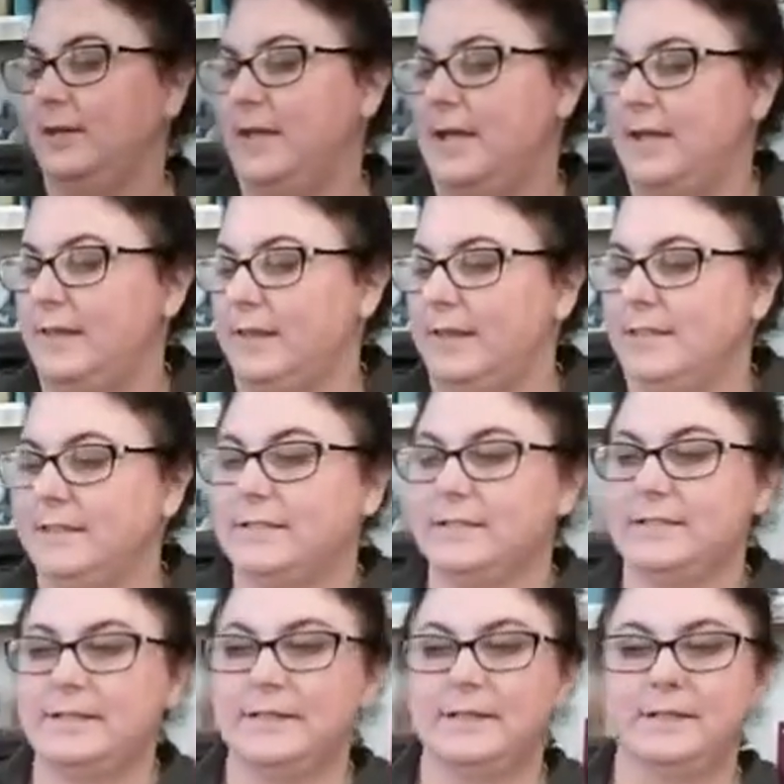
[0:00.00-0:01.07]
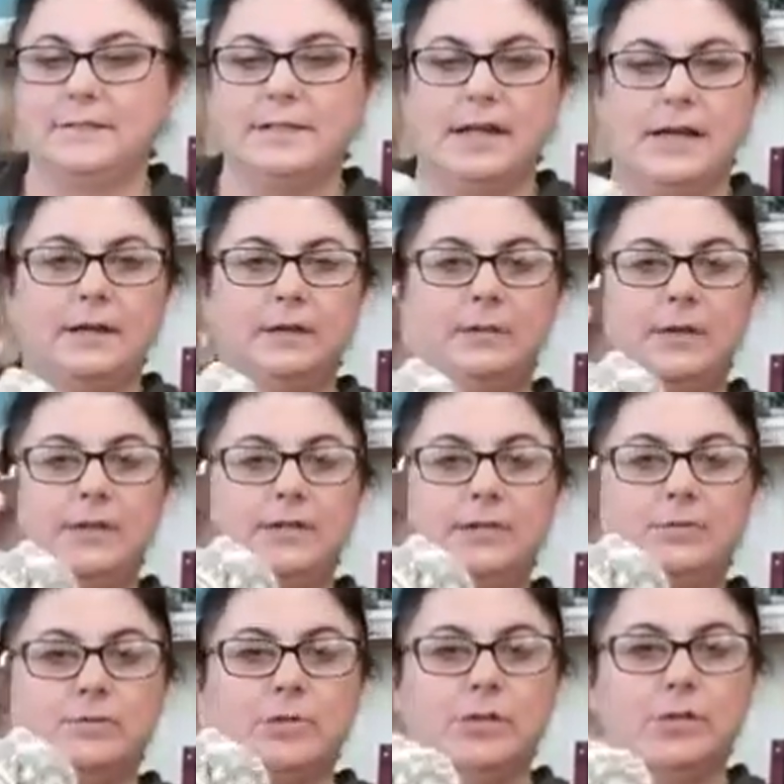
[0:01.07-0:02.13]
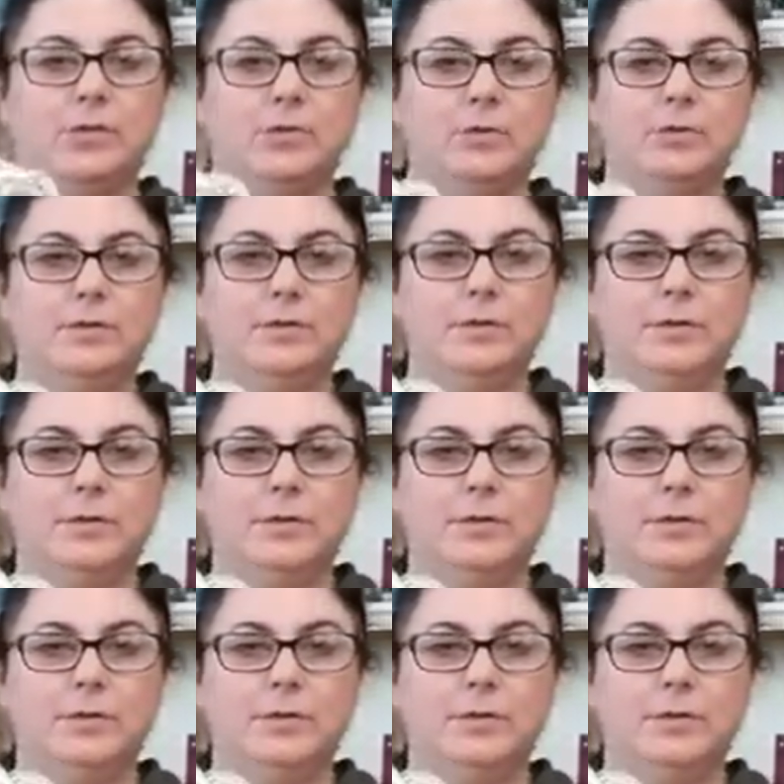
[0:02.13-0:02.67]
And then this is the little tiny one. He's really cute.